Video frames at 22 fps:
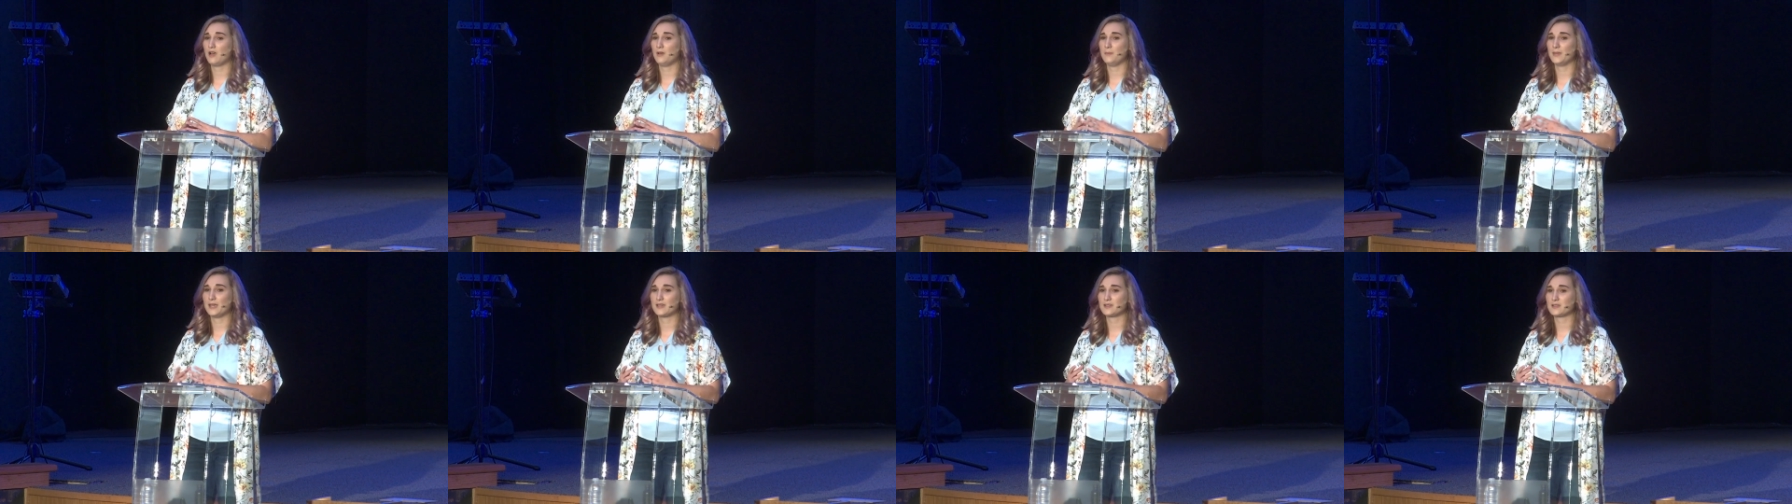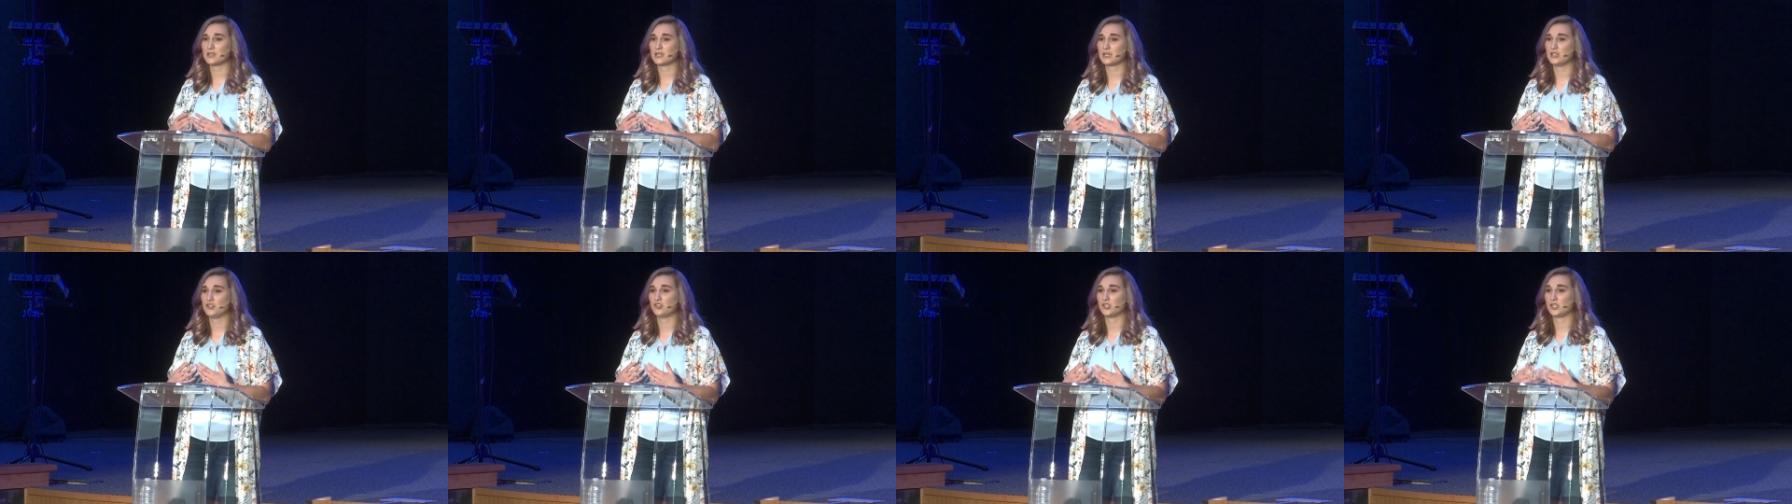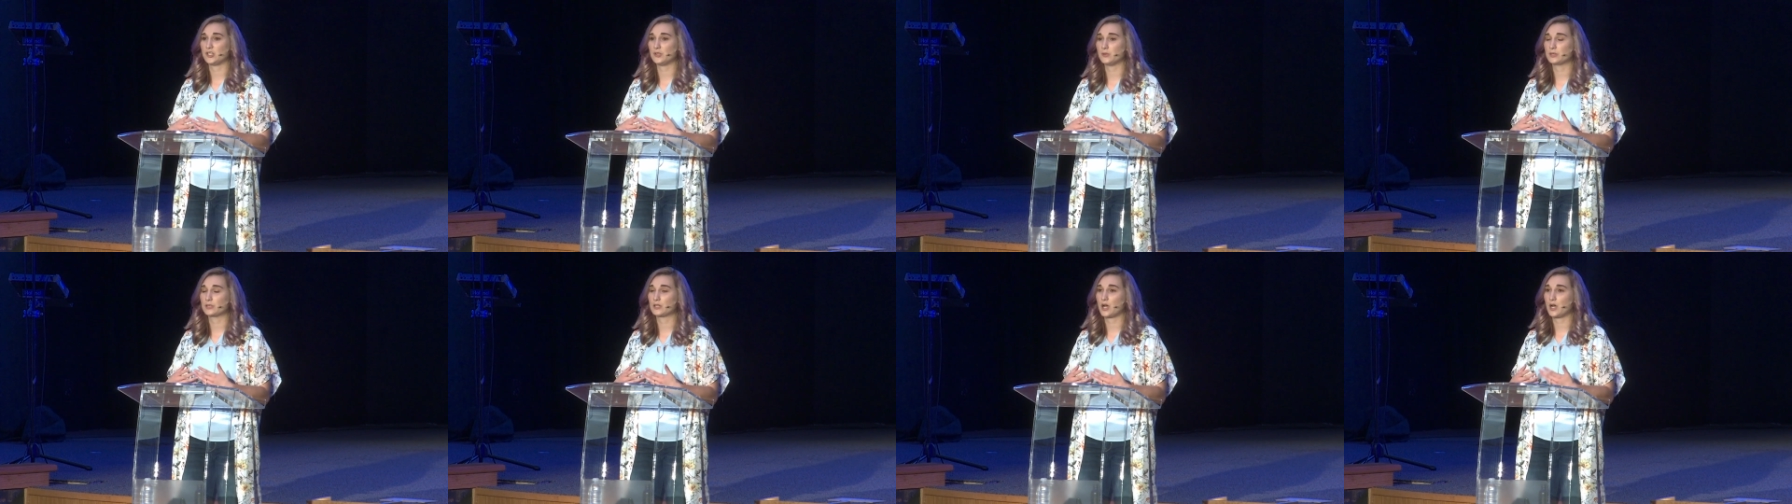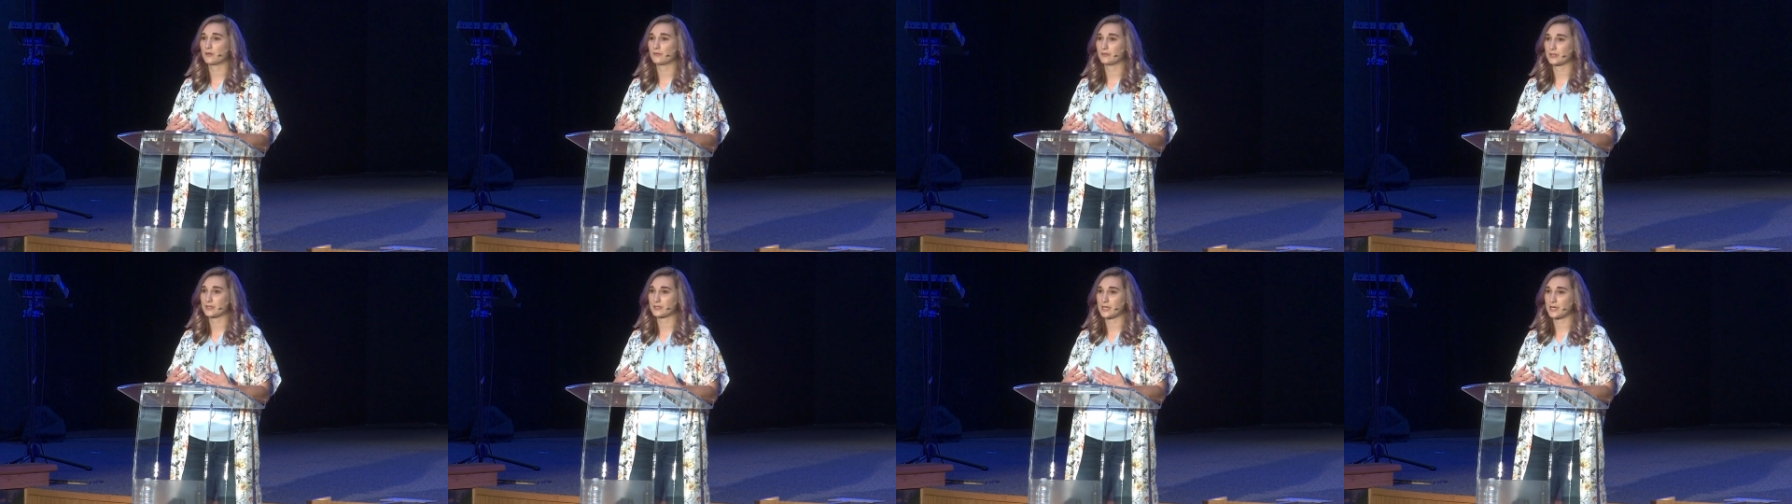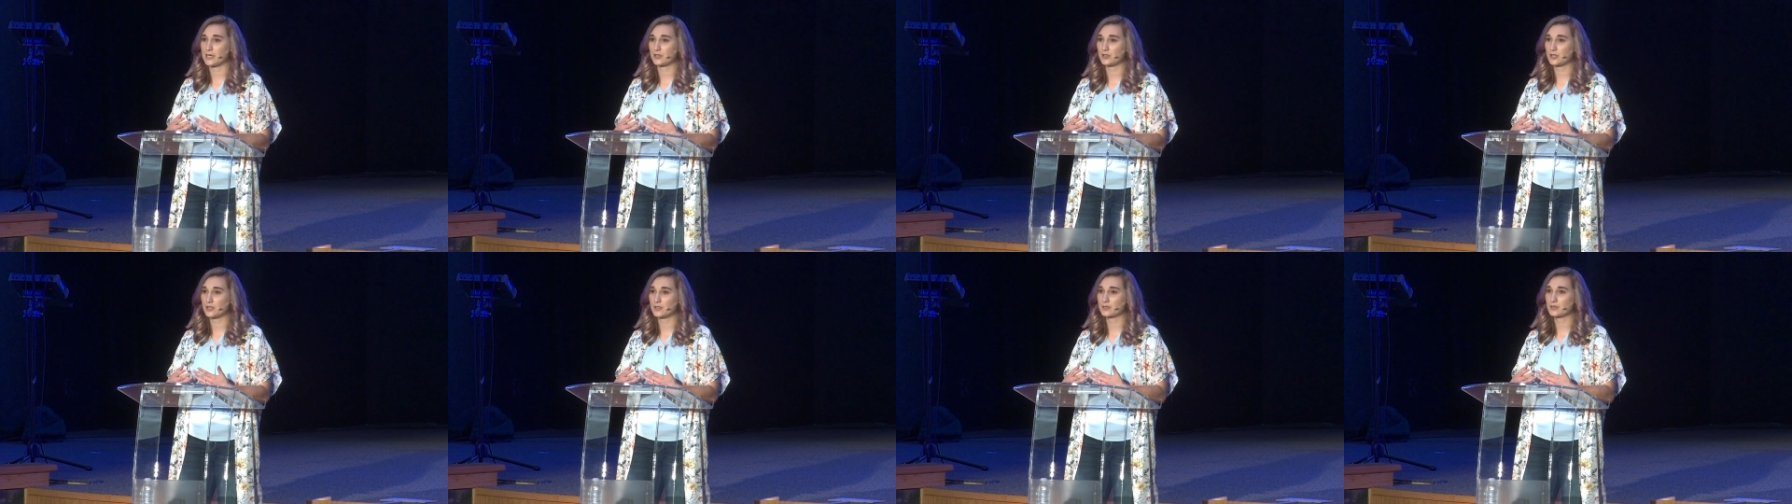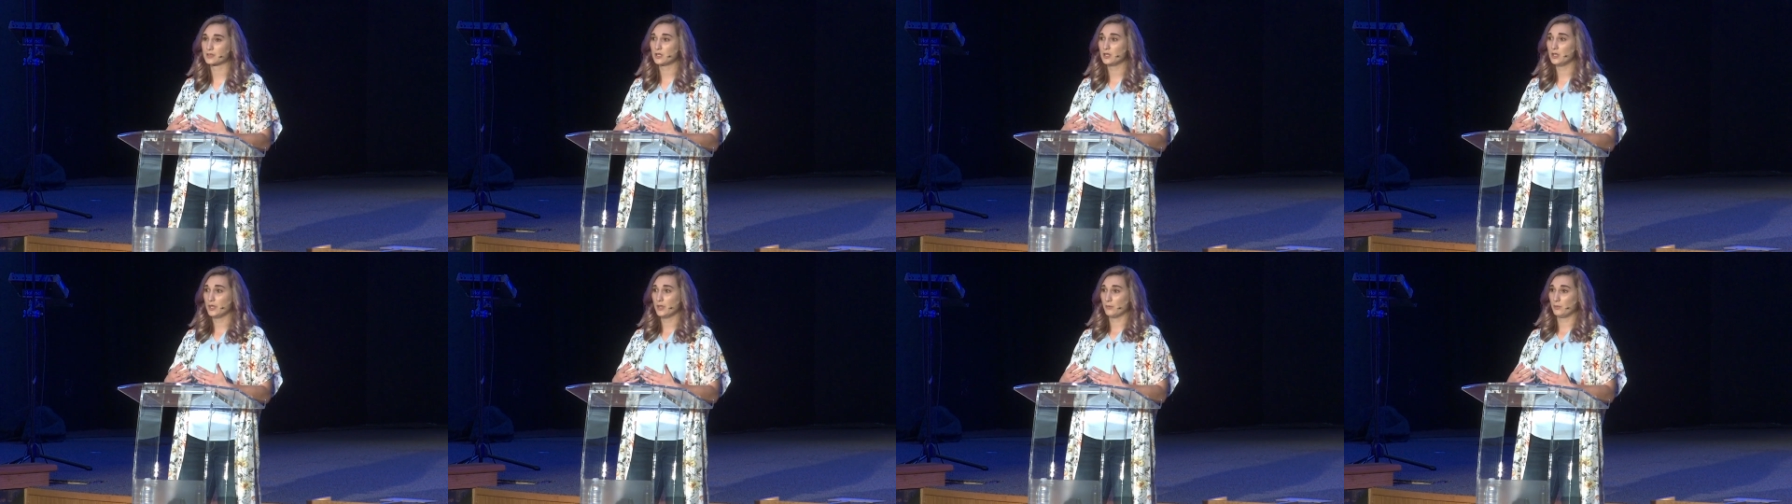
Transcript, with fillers: amazing and genuine conversations